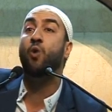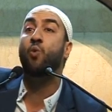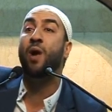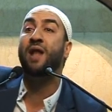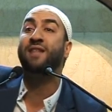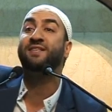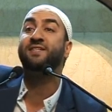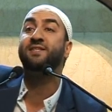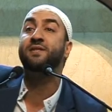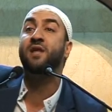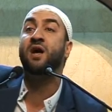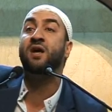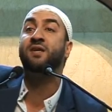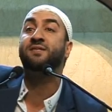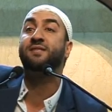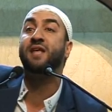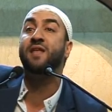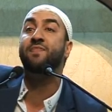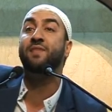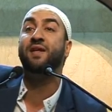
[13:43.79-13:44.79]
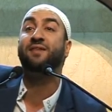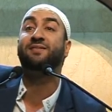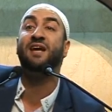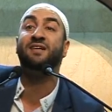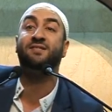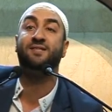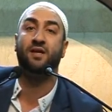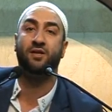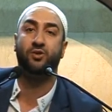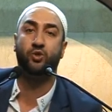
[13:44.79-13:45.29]
a wet nurse in the
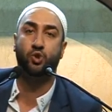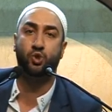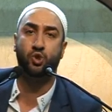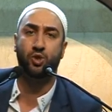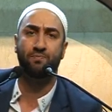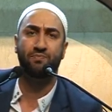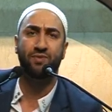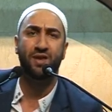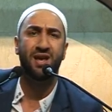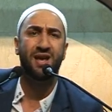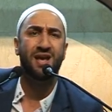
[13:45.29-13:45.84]
desert.